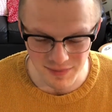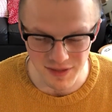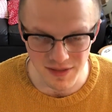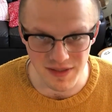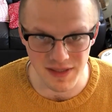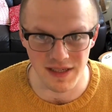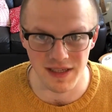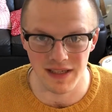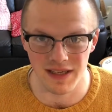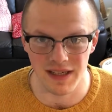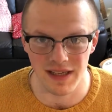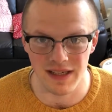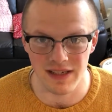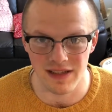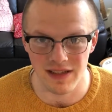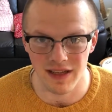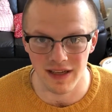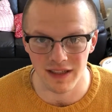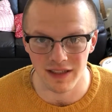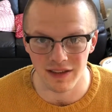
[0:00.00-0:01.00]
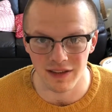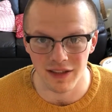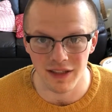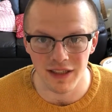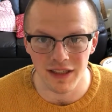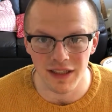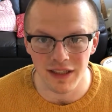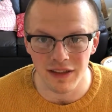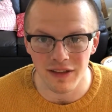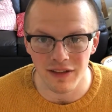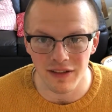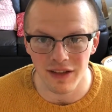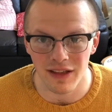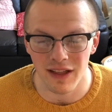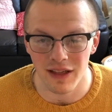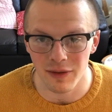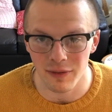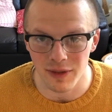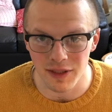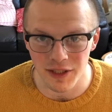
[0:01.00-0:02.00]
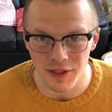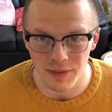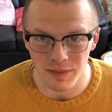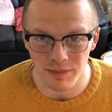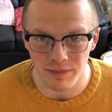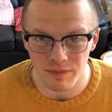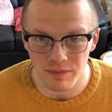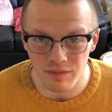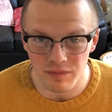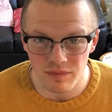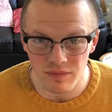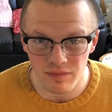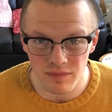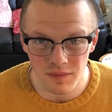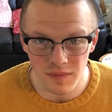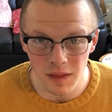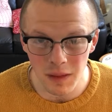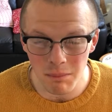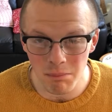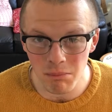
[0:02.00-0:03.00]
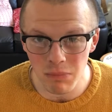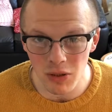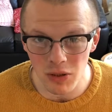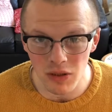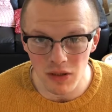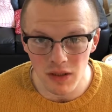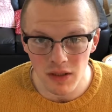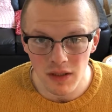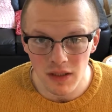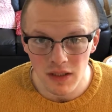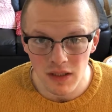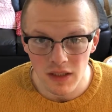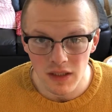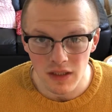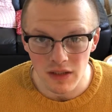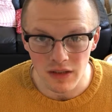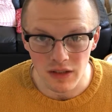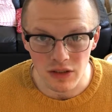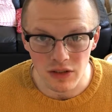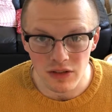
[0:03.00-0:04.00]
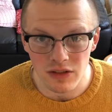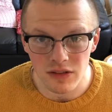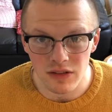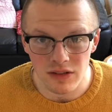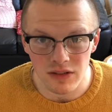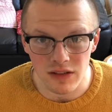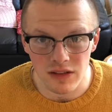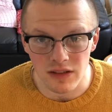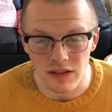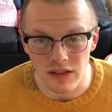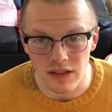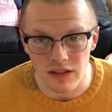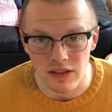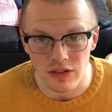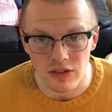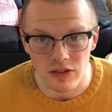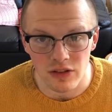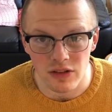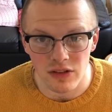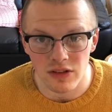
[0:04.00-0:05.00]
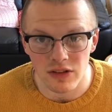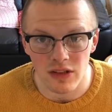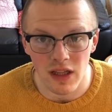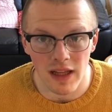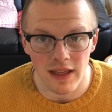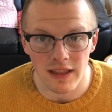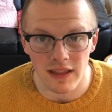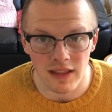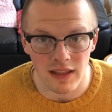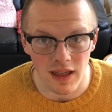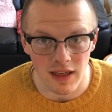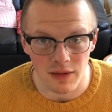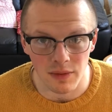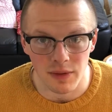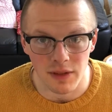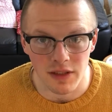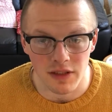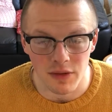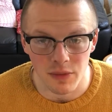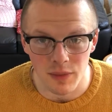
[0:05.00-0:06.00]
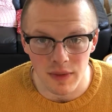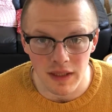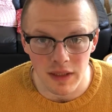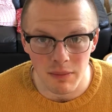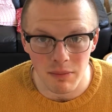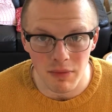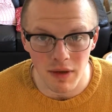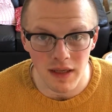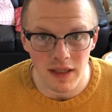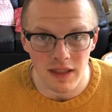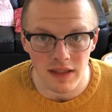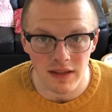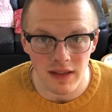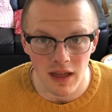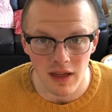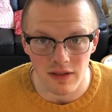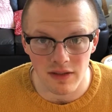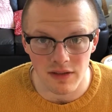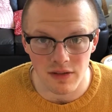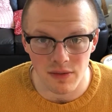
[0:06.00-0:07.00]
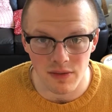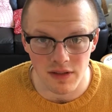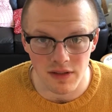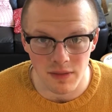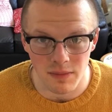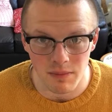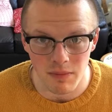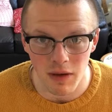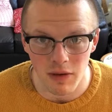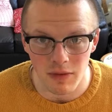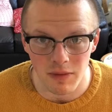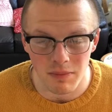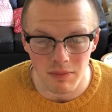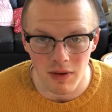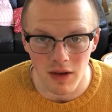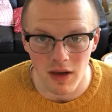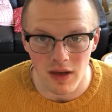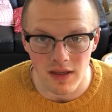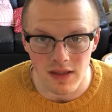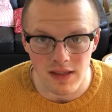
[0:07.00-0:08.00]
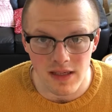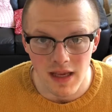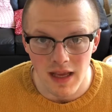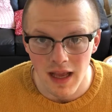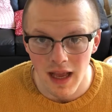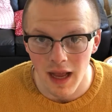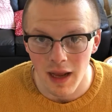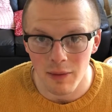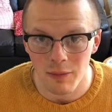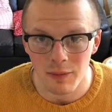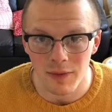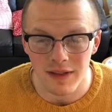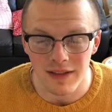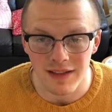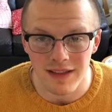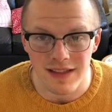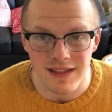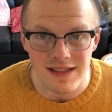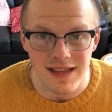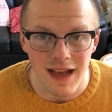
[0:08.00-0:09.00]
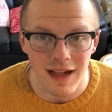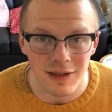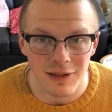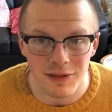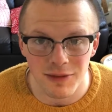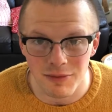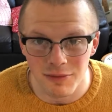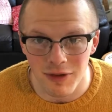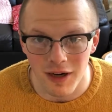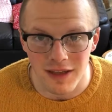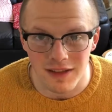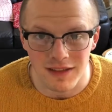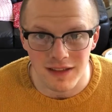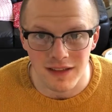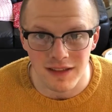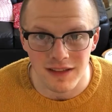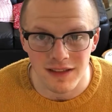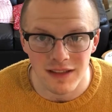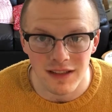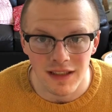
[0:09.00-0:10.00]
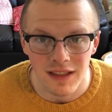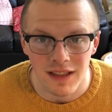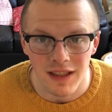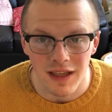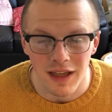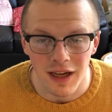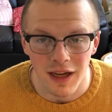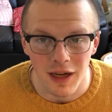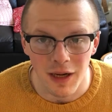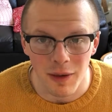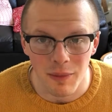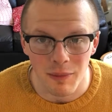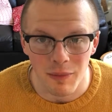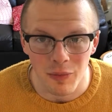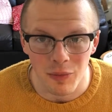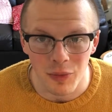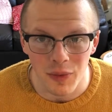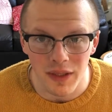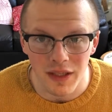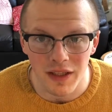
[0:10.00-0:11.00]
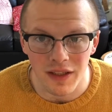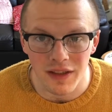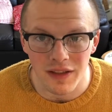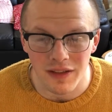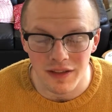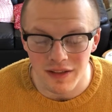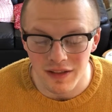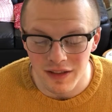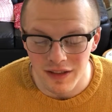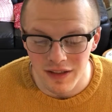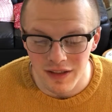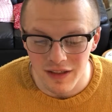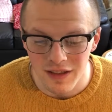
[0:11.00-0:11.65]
music is like learning another language. But the good news is just like a language, we can break it down into its component parts, and with intelligent practice, we can